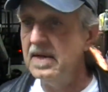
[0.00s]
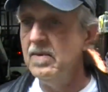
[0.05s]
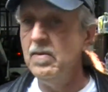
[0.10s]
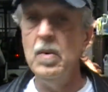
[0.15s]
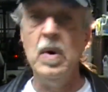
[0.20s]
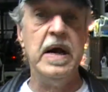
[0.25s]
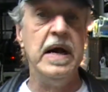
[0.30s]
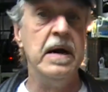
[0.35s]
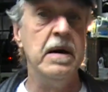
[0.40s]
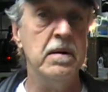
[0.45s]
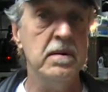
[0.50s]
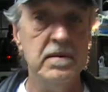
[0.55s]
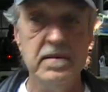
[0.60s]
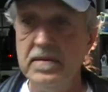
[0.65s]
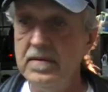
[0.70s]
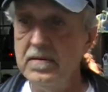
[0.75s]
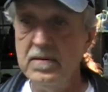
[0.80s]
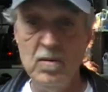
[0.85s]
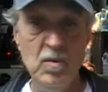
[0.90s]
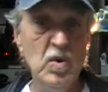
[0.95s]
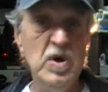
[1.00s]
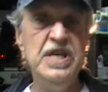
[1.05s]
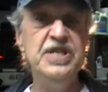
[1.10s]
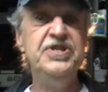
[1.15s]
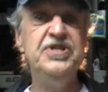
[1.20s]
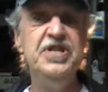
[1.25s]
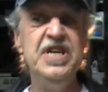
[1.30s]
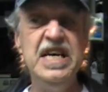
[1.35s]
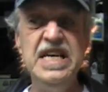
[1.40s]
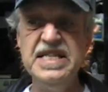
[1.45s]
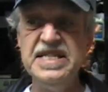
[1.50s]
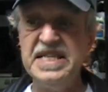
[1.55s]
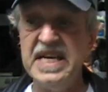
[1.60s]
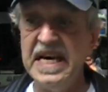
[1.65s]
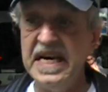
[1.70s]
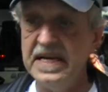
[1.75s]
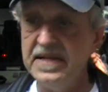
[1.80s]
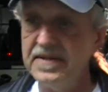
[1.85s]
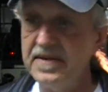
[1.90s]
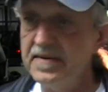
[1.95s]
Well, which is
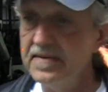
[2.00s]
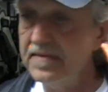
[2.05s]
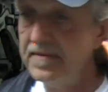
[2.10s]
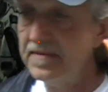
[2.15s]
it?